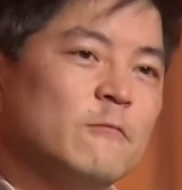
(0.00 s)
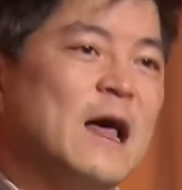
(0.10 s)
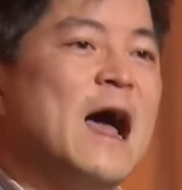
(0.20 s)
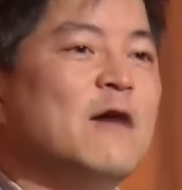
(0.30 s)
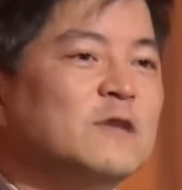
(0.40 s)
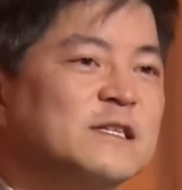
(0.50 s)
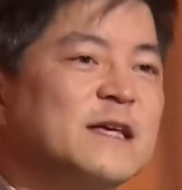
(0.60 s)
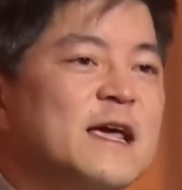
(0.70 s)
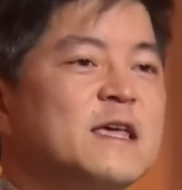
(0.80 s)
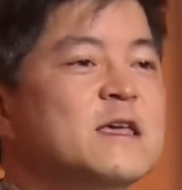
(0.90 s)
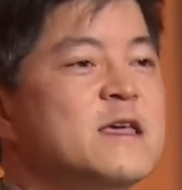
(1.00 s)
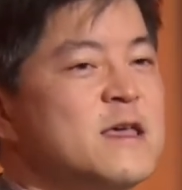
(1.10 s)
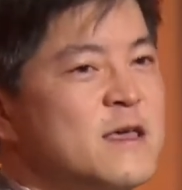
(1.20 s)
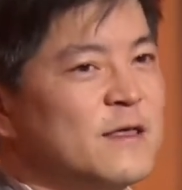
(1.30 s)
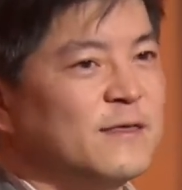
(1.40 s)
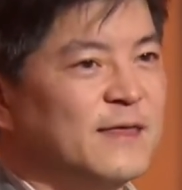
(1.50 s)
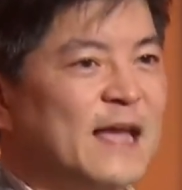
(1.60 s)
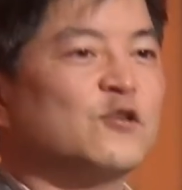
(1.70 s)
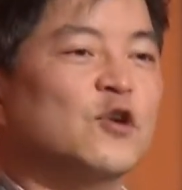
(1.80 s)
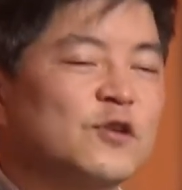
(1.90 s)
Well, I would say
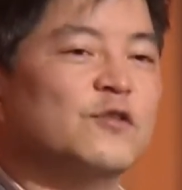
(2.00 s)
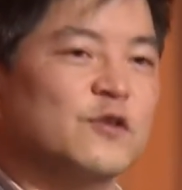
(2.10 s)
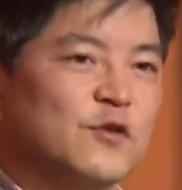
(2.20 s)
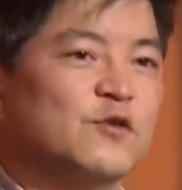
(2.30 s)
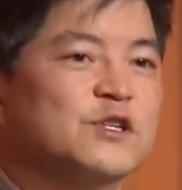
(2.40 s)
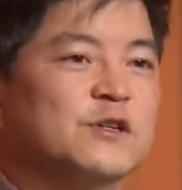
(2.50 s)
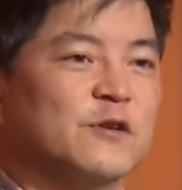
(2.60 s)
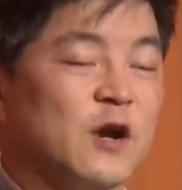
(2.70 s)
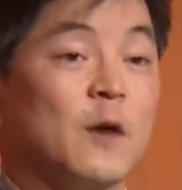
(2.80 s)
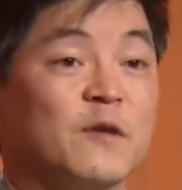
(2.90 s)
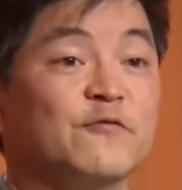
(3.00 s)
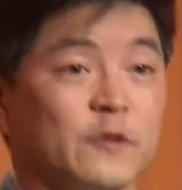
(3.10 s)
that could reduce your carbon